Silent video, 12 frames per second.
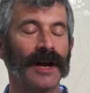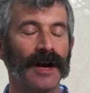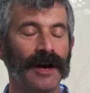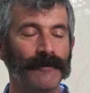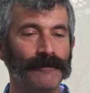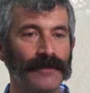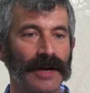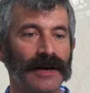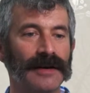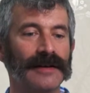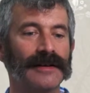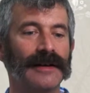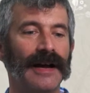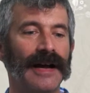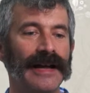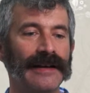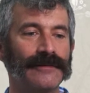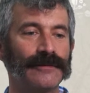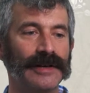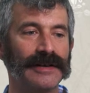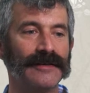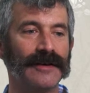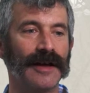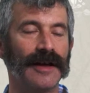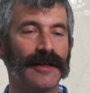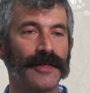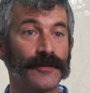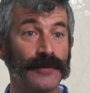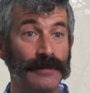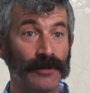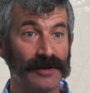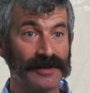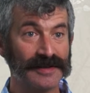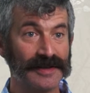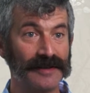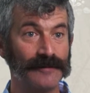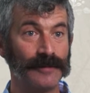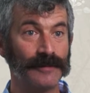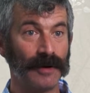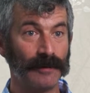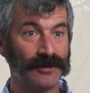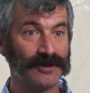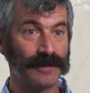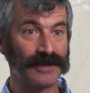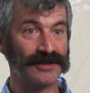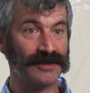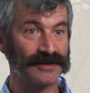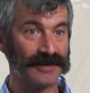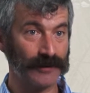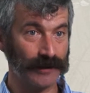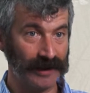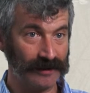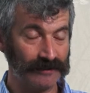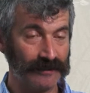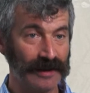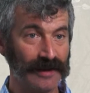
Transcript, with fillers: Um, uh, I have written uh, three books that have been published by Chelsea Green.